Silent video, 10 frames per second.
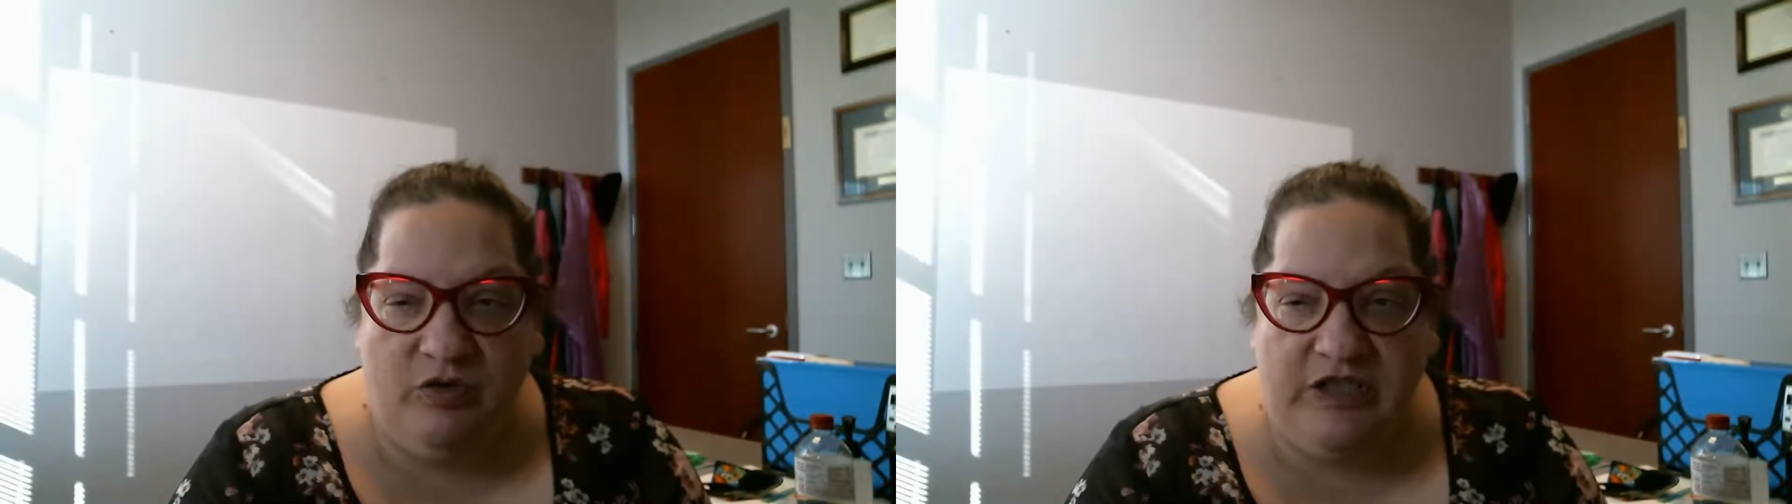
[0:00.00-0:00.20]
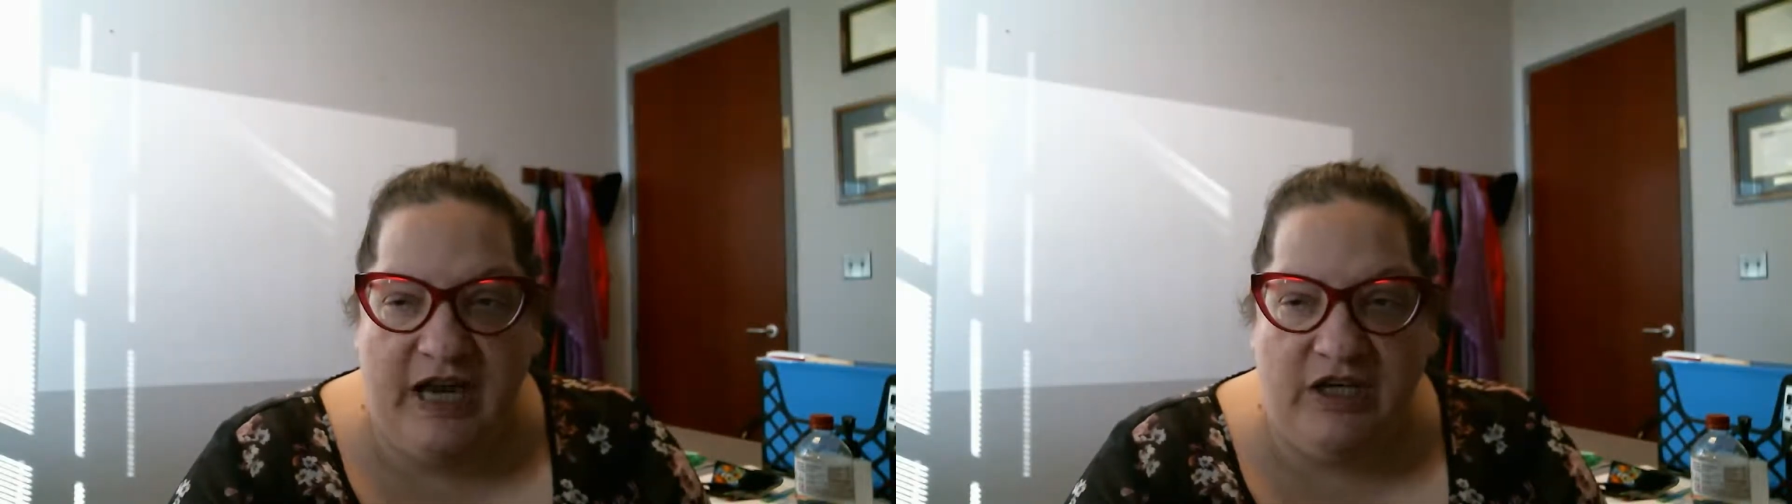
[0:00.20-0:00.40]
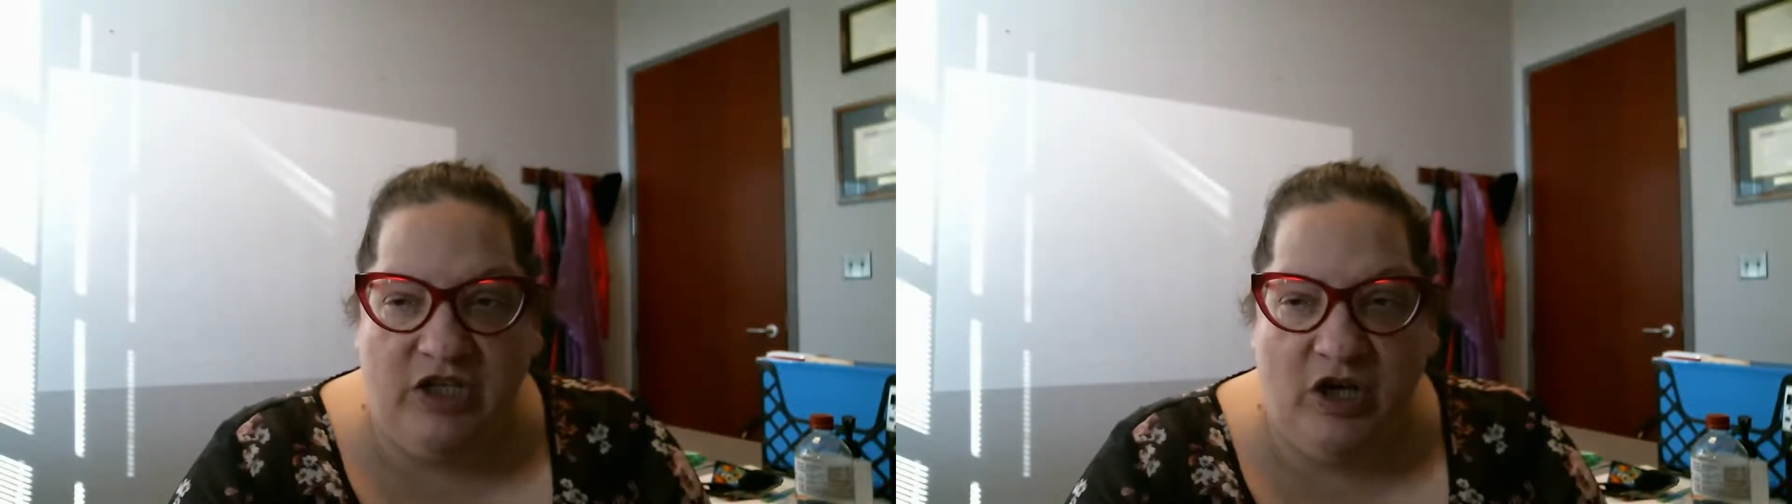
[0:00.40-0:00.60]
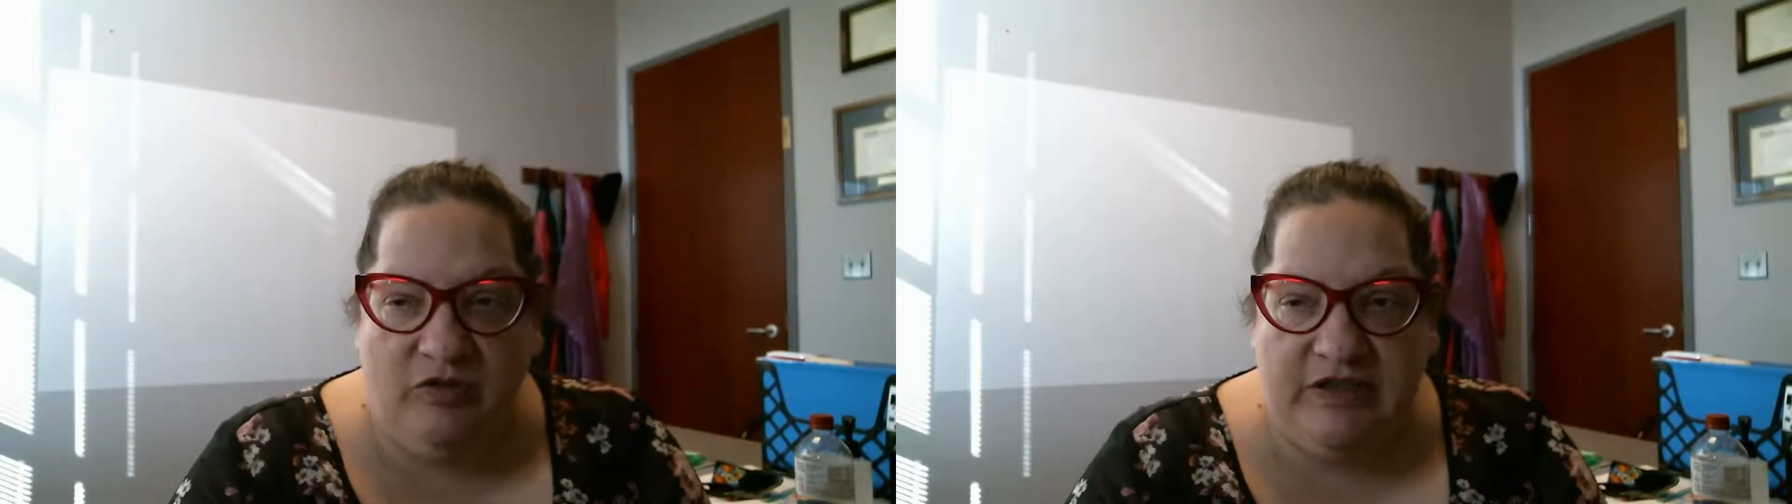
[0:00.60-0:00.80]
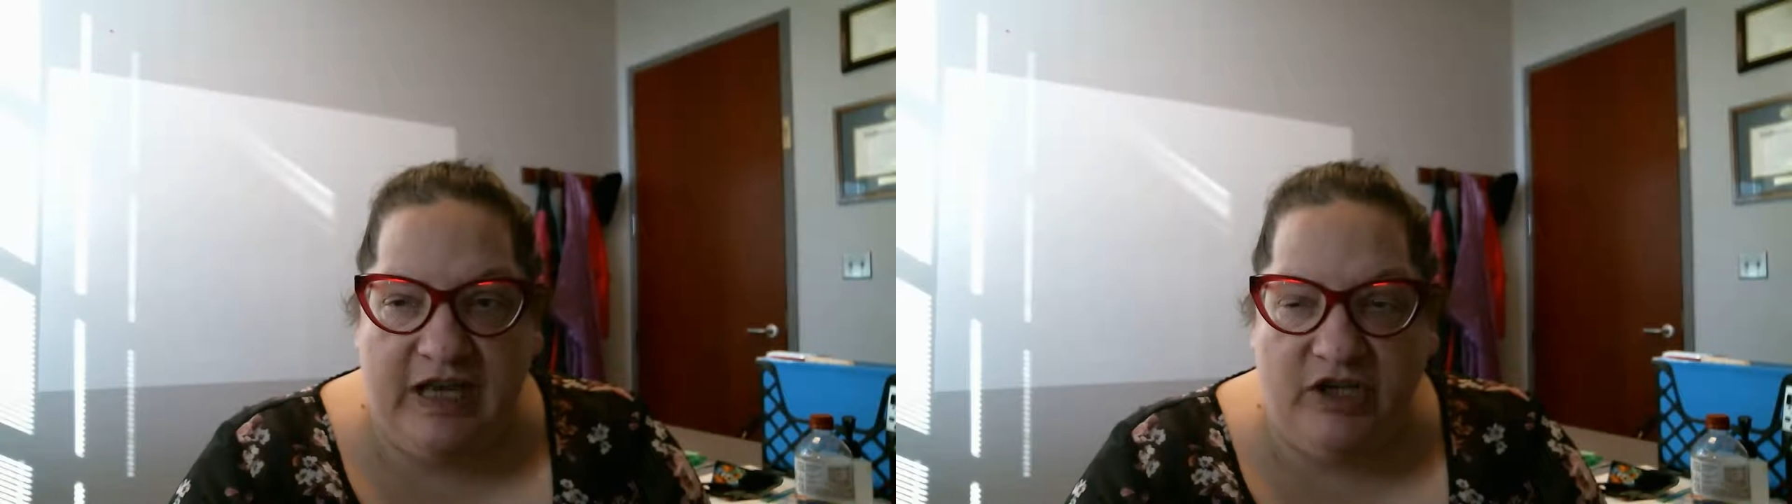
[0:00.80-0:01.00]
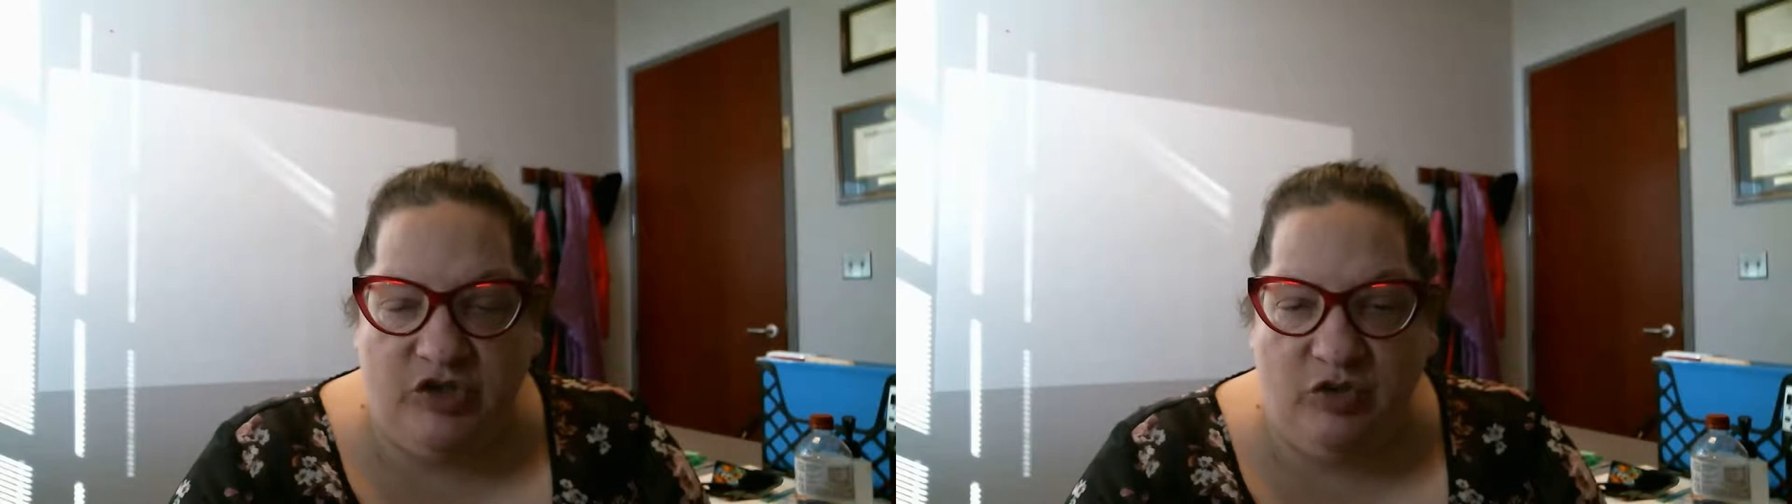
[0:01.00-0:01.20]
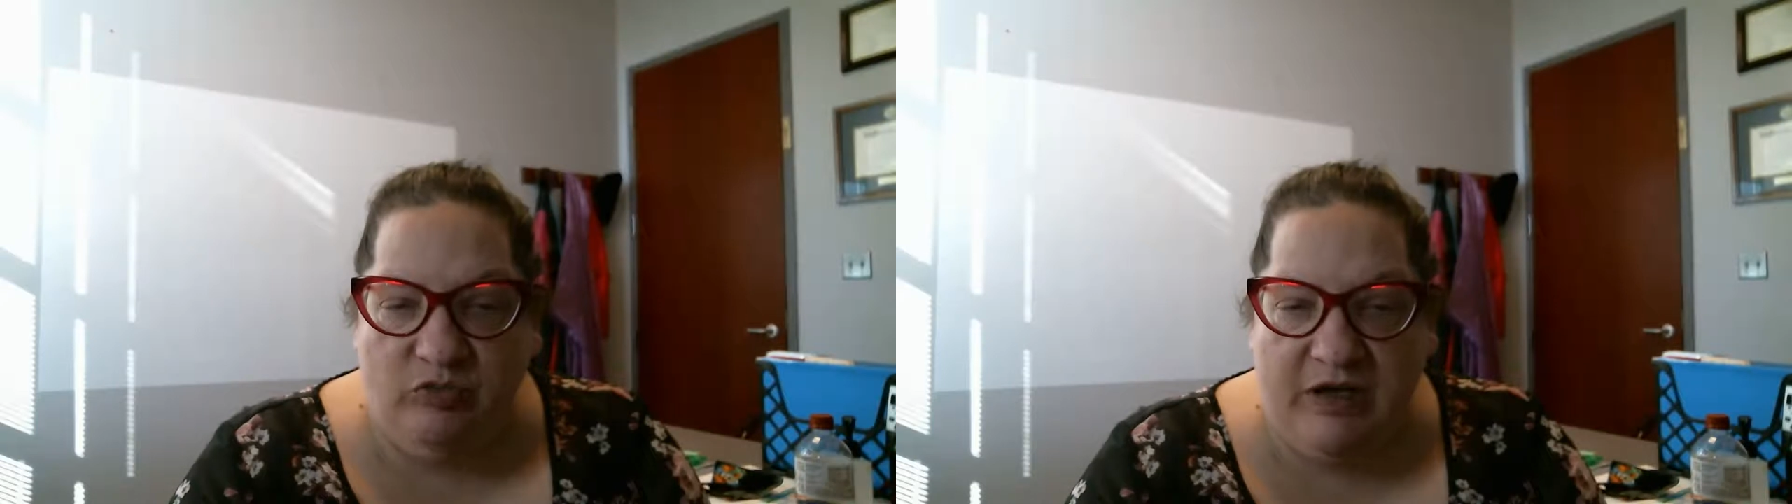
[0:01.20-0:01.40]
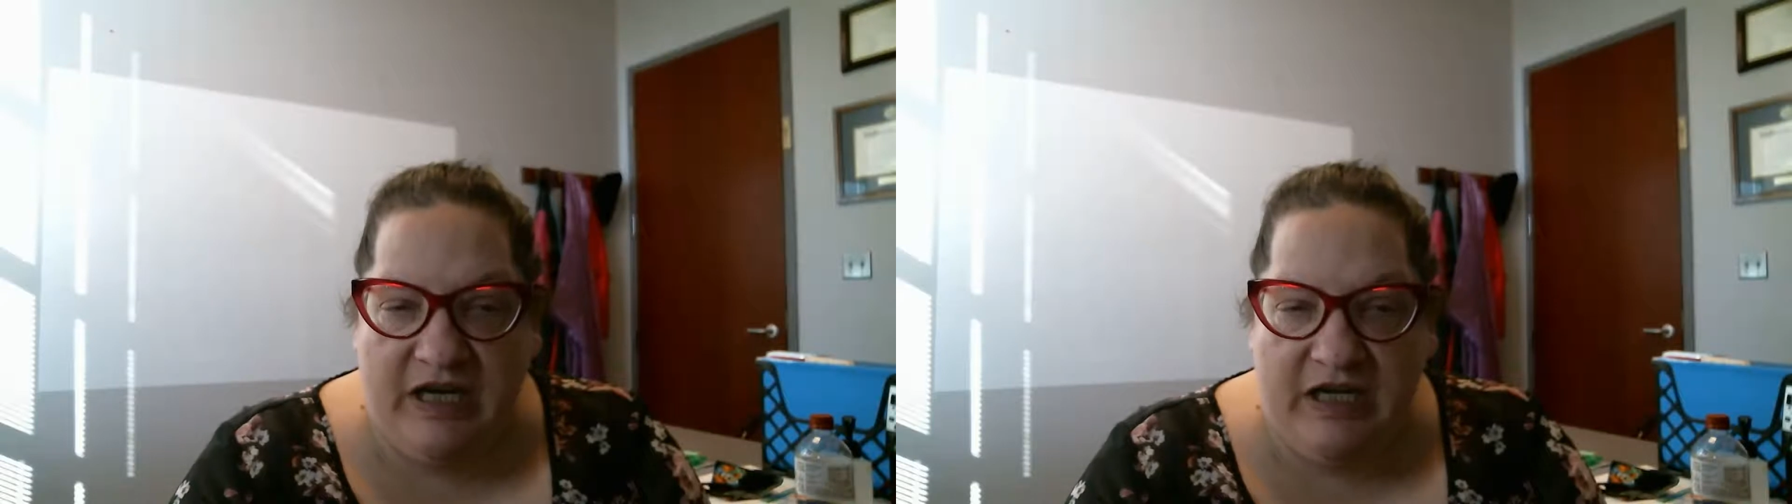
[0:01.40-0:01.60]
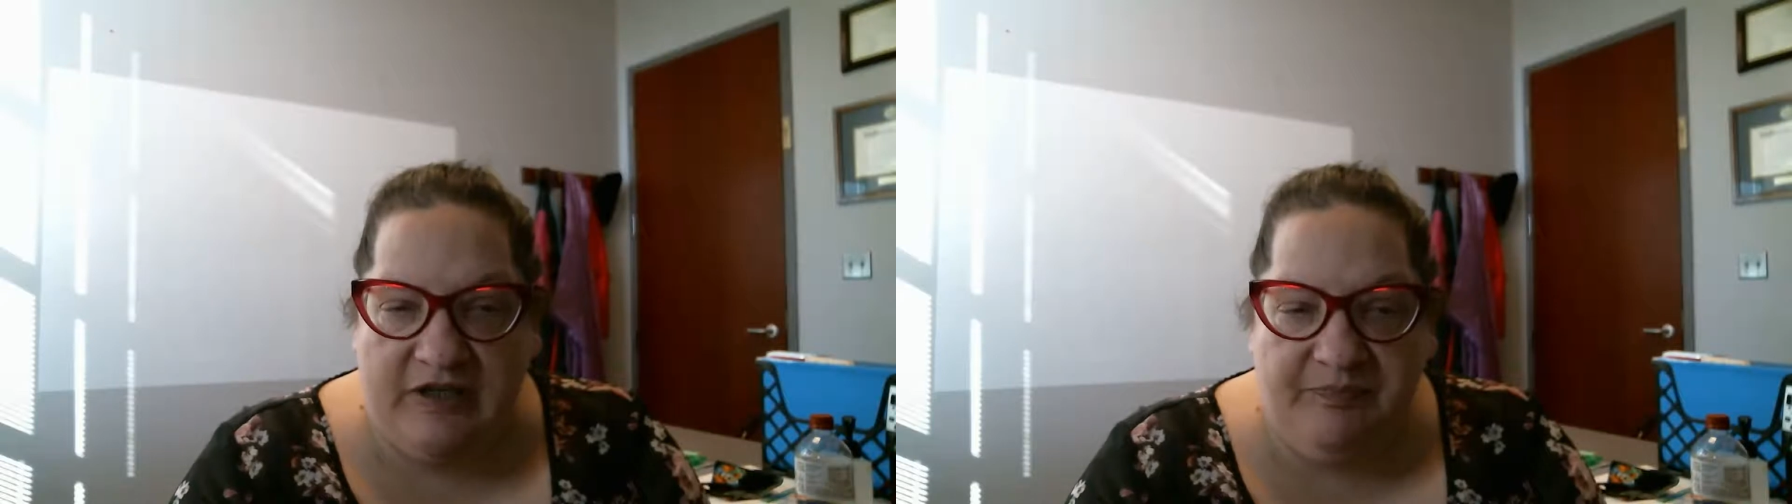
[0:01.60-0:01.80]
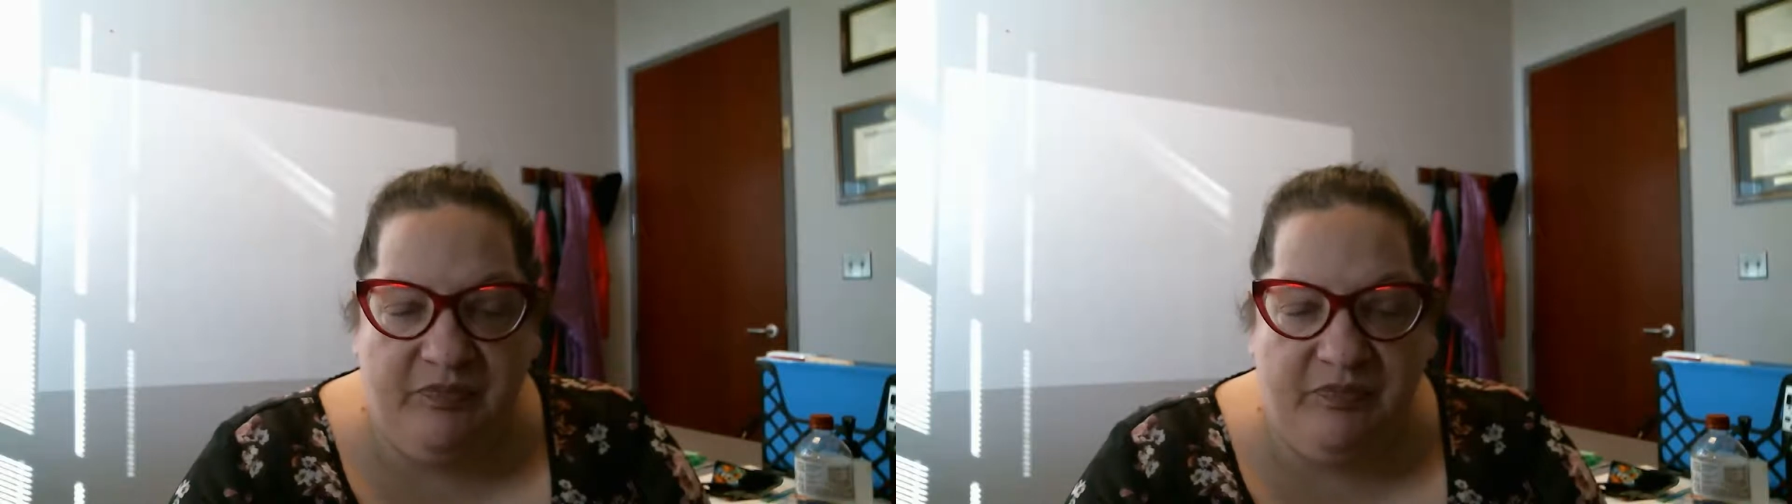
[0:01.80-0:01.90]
take notes as you read.